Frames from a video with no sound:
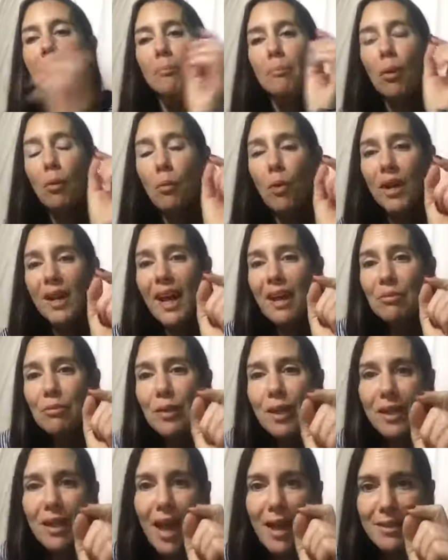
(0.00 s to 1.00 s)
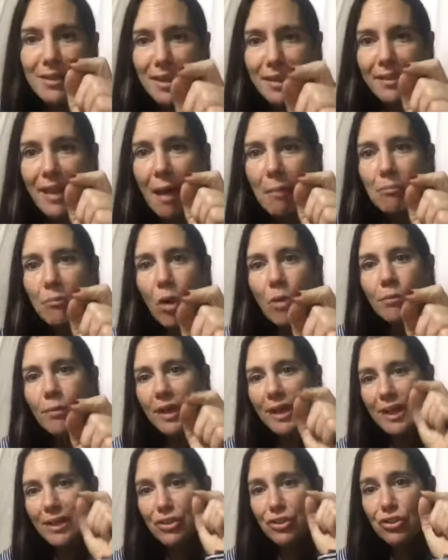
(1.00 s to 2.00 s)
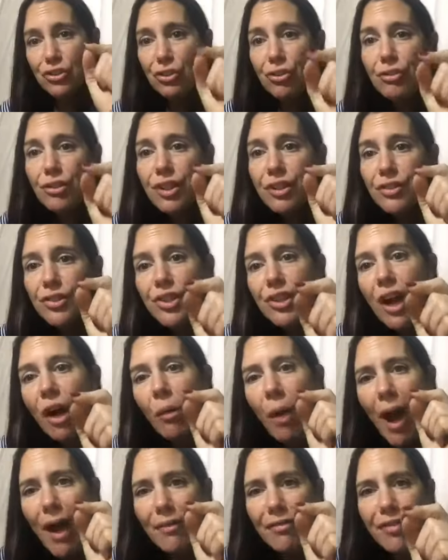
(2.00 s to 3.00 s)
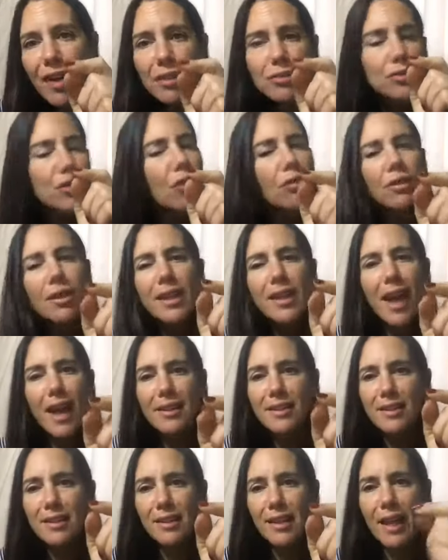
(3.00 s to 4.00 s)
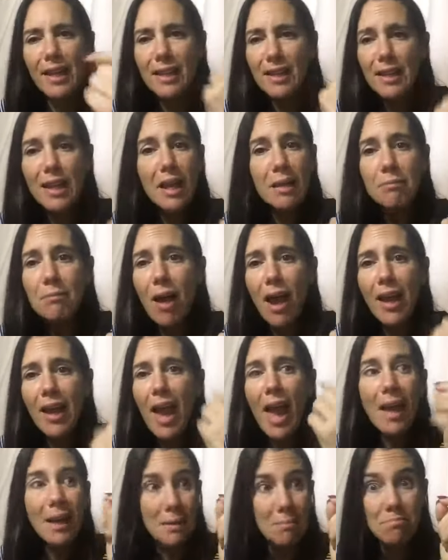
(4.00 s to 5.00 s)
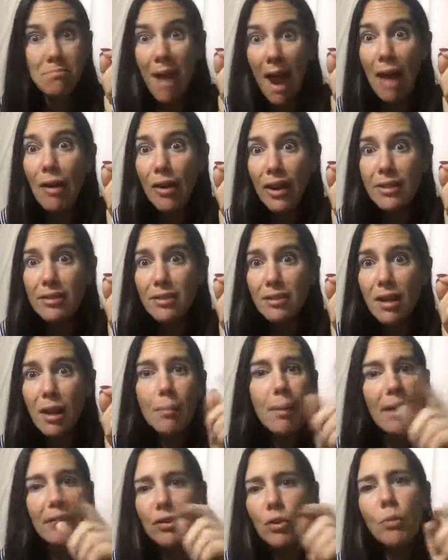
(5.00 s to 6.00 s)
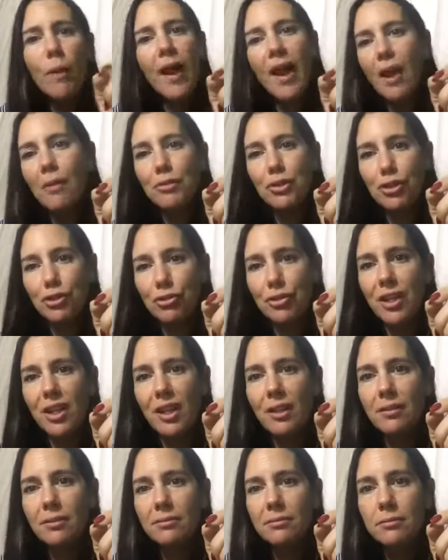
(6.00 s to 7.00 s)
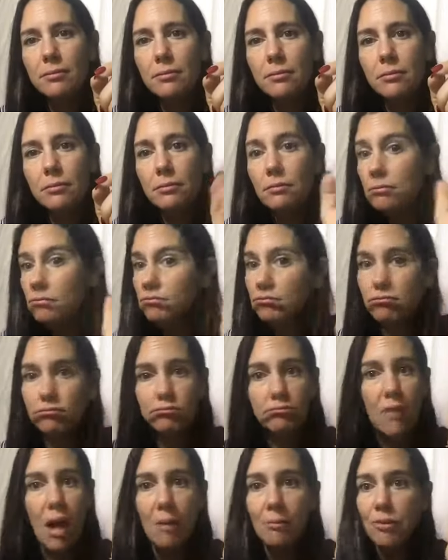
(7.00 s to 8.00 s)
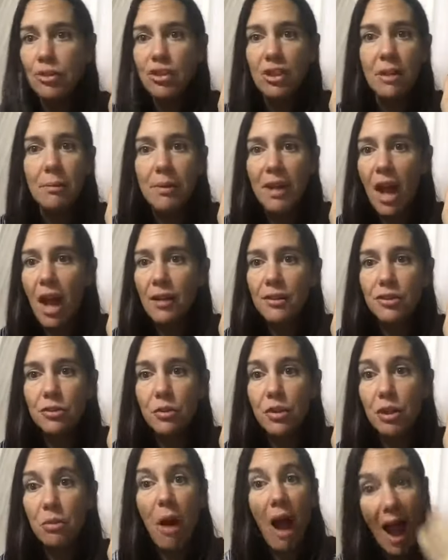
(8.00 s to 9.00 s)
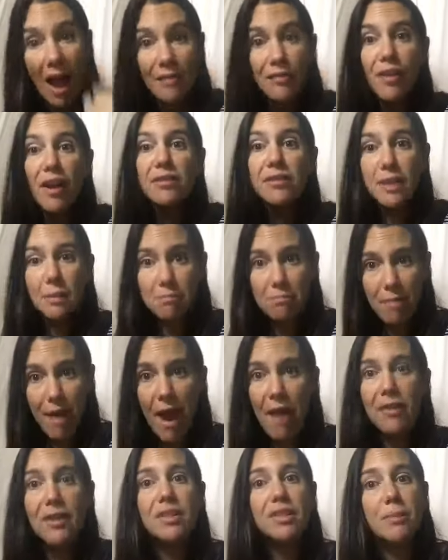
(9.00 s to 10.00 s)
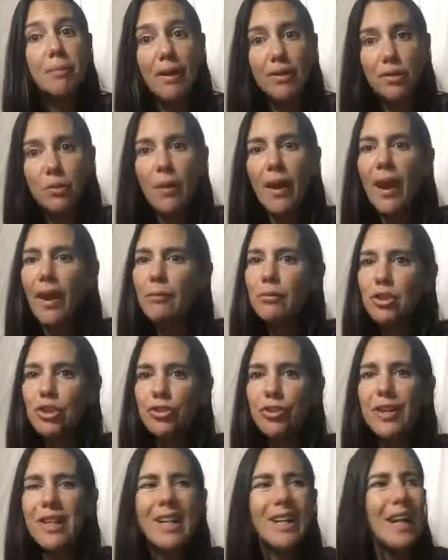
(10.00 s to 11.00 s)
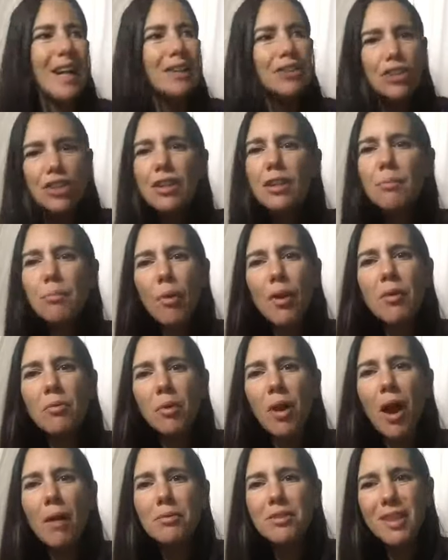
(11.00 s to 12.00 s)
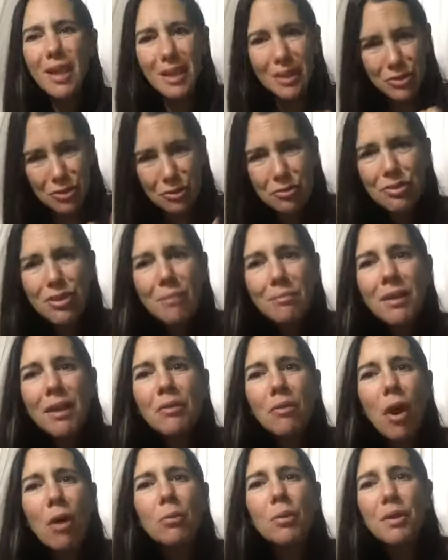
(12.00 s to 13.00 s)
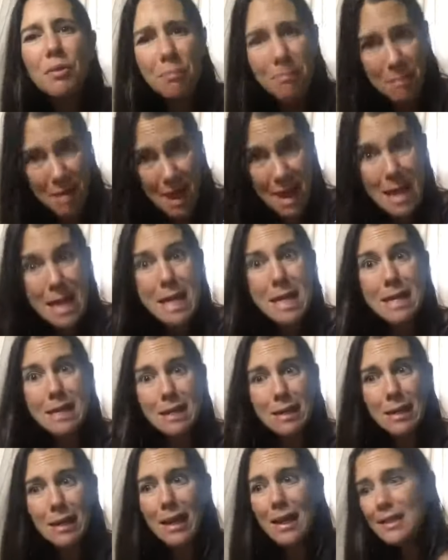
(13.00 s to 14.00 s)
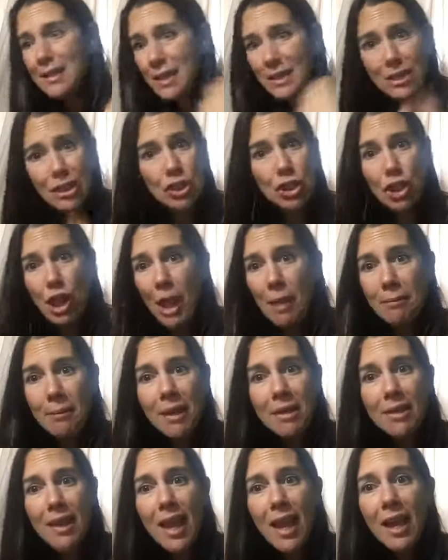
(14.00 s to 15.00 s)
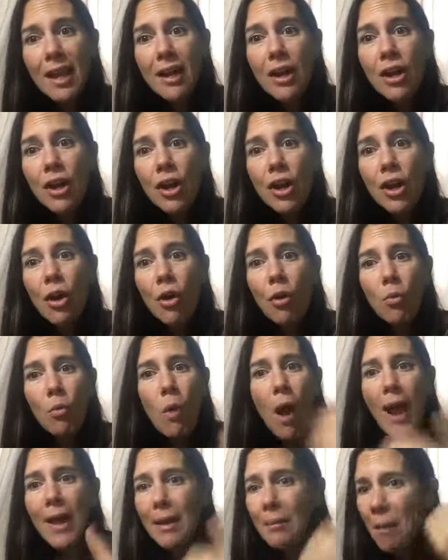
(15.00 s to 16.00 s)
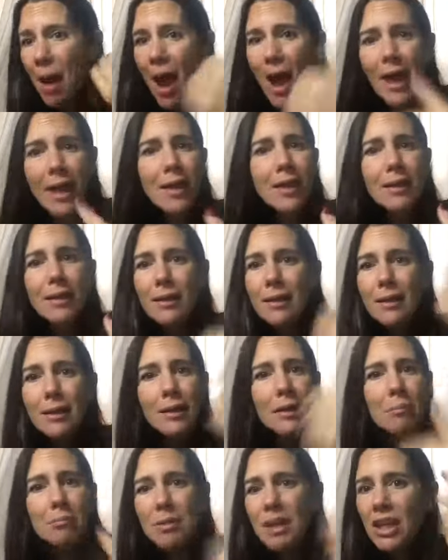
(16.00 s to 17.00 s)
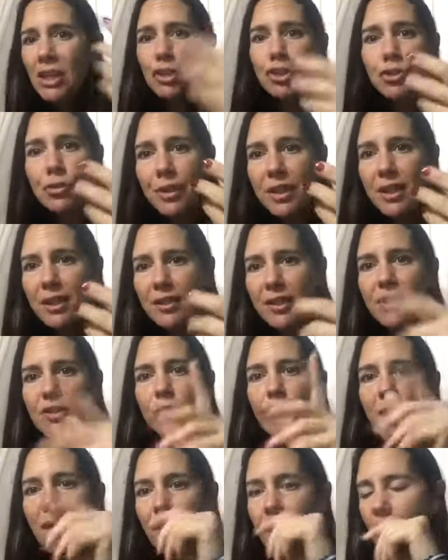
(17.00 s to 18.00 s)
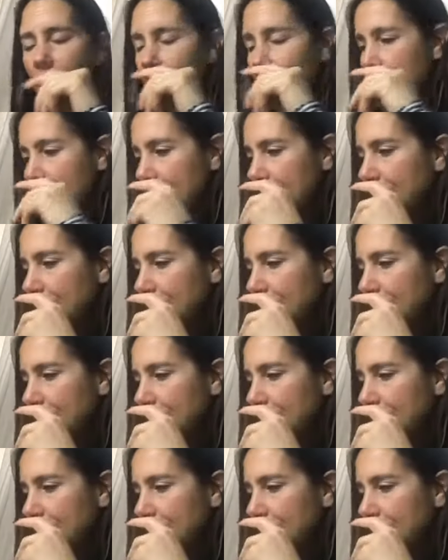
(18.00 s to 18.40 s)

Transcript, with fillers: But what I realized in that moment is two years ago, I felt totally isolated in my, and embarrassed about the way I was treated. I'm just going to be honest with you. I felt embarrassed about the way I was treated, to the point where I was like, is there something wrong with me? Is this a Jamie thing? Why am I being treated this way, right?